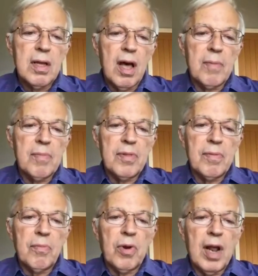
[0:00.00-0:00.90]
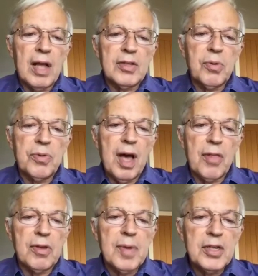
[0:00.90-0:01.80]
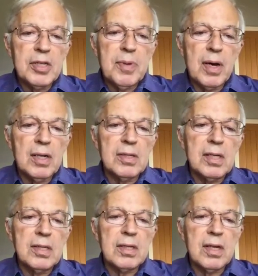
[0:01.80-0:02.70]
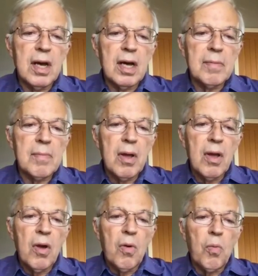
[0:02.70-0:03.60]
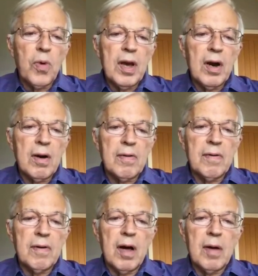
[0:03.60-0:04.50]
what I like to call the other major parties, we are